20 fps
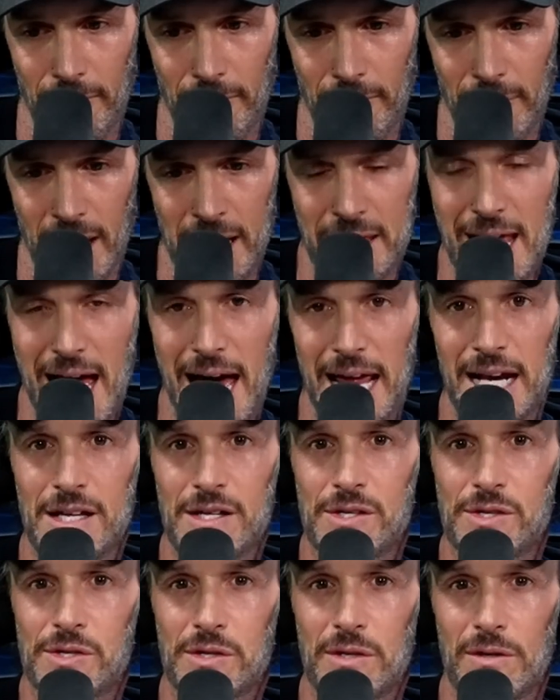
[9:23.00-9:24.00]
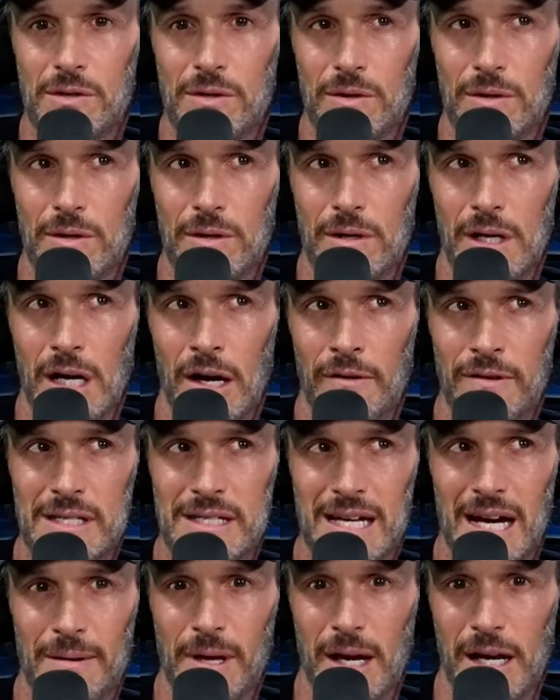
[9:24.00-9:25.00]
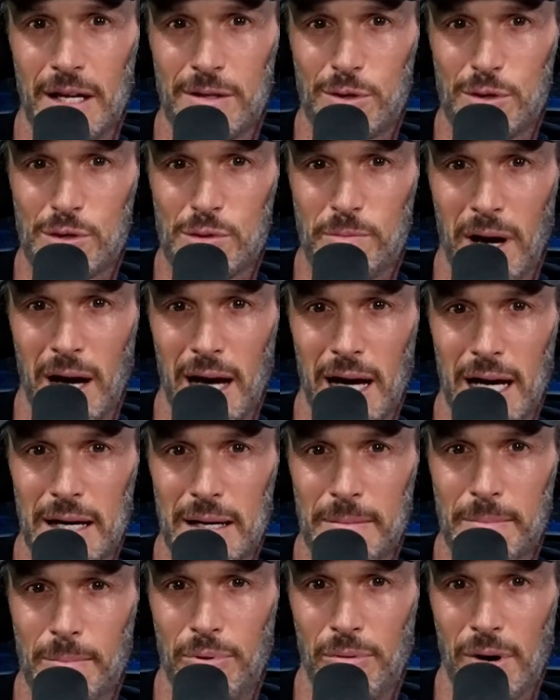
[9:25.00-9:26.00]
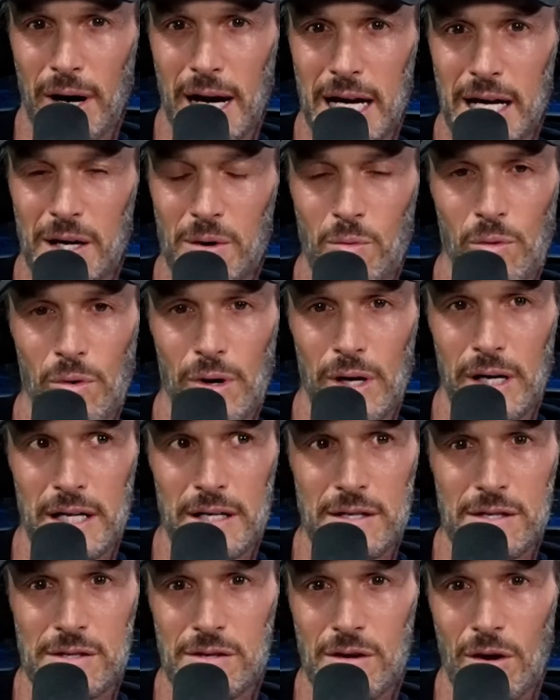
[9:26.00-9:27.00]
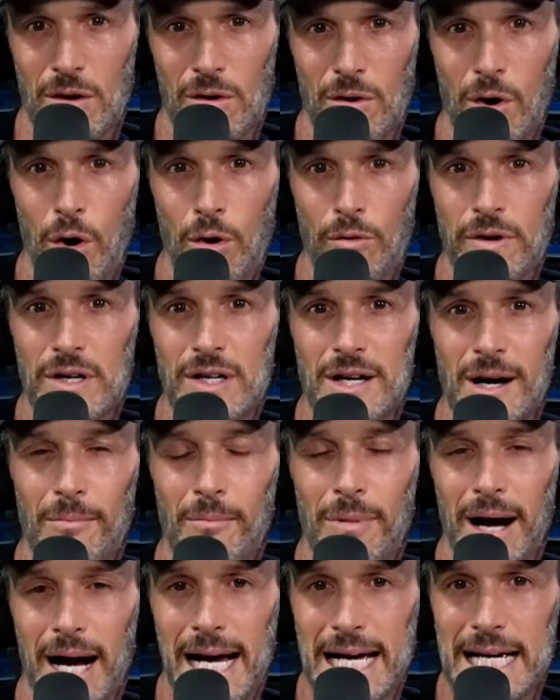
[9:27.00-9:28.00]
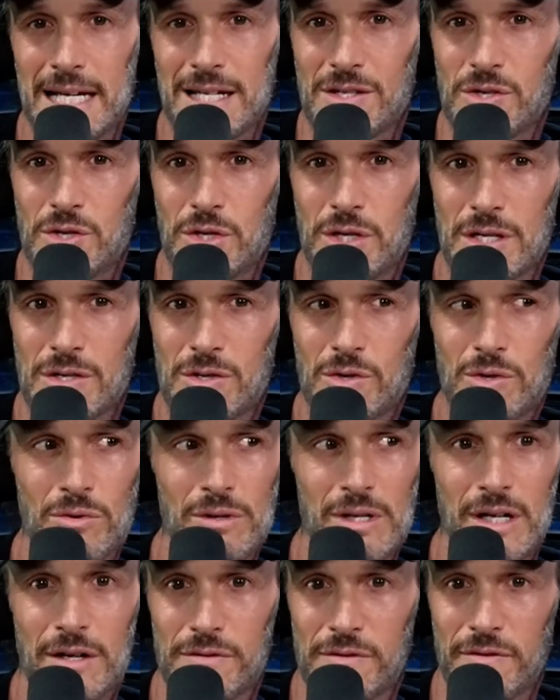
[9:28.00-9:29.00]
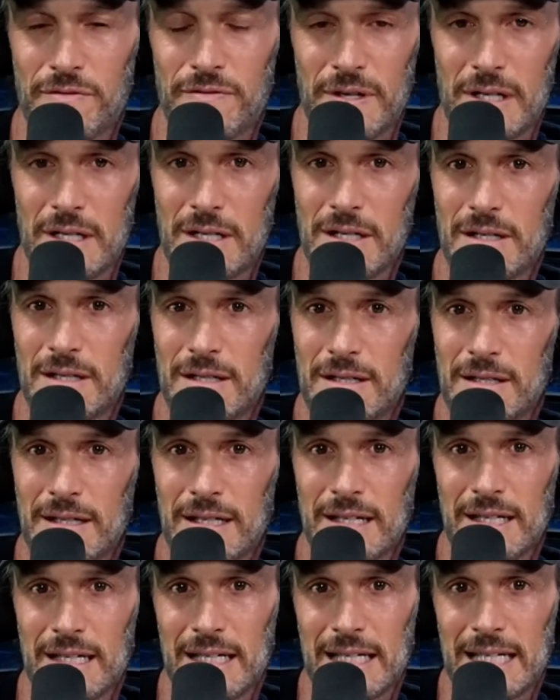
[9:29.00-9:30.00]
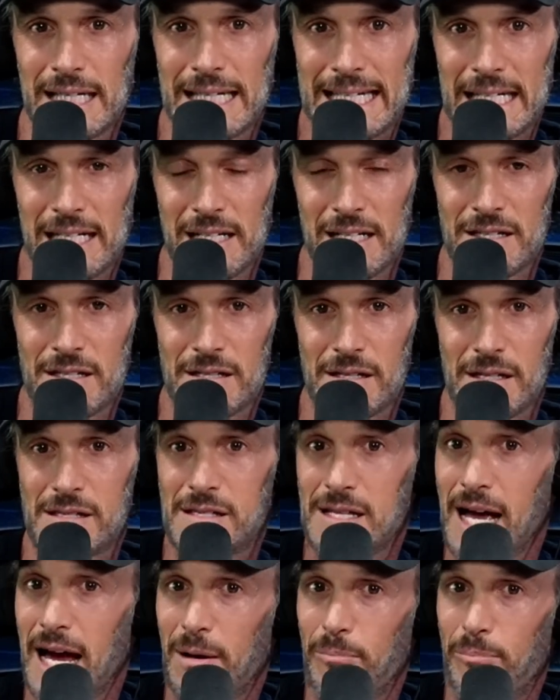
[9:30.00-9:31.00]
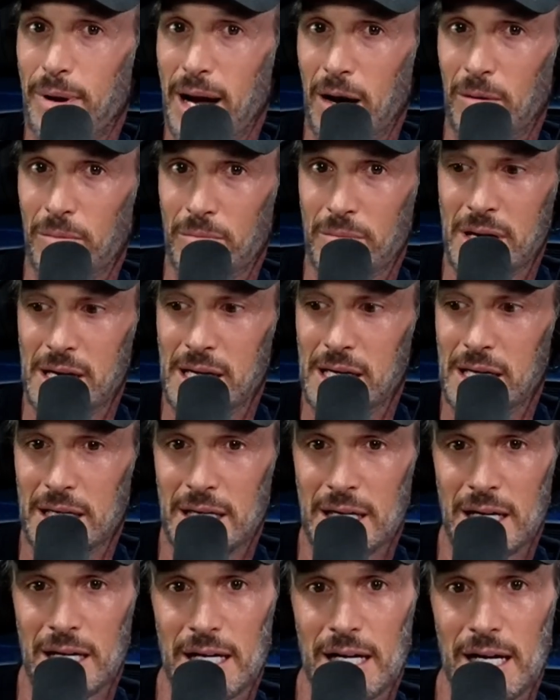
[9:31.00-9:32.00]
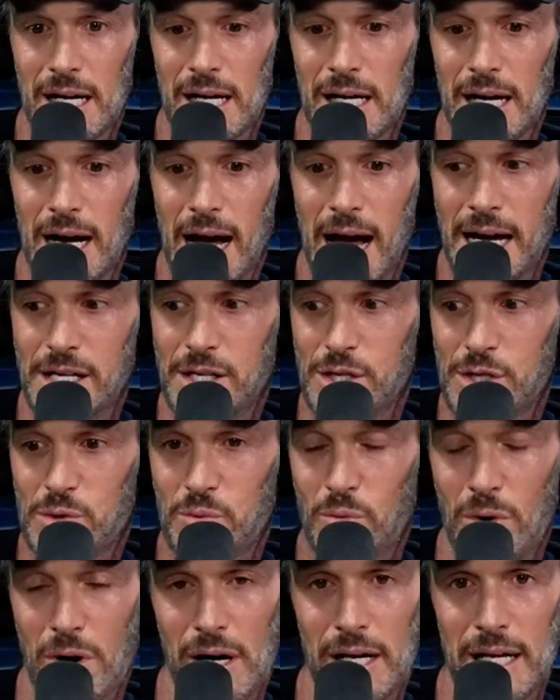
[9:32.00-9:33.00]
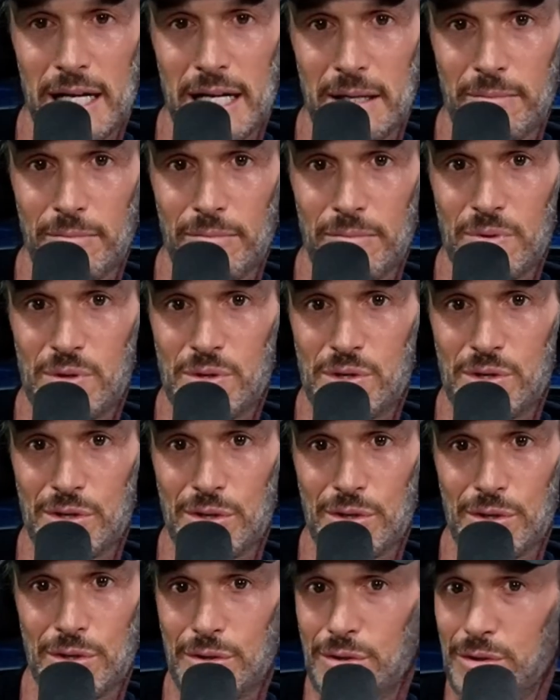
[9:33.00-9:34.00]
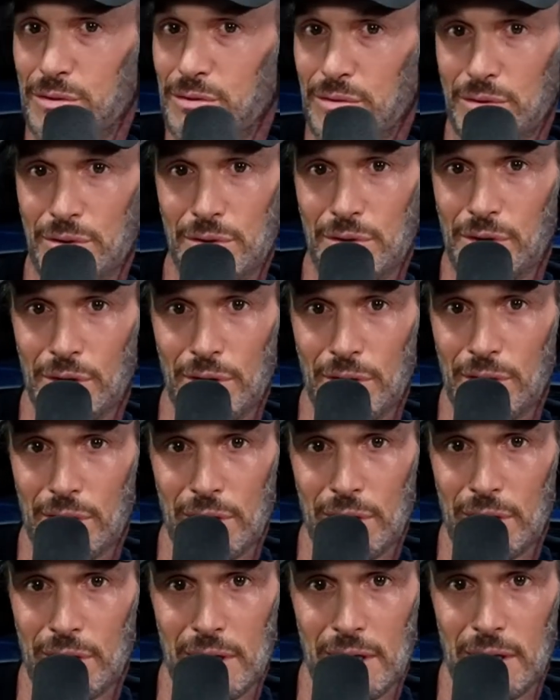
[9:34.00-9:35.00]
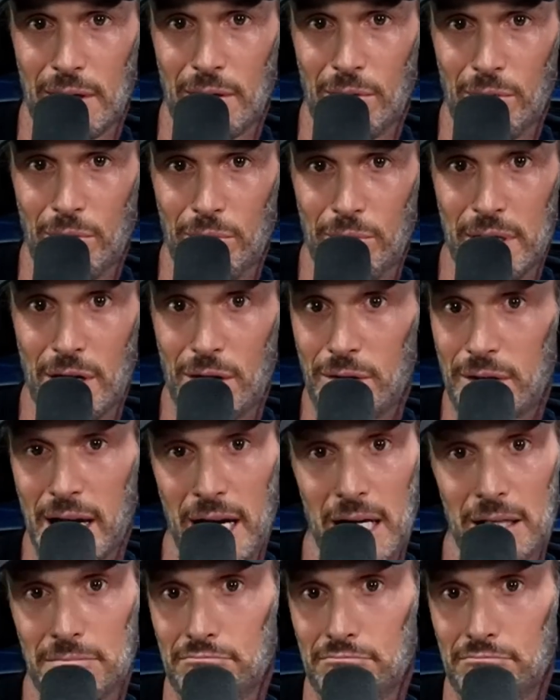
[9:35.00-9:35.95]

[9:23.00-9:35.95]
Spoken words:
that is every time that enters my brain, what it's overcome by is just who gives a fuck. It's not about me. I just want him to be okay.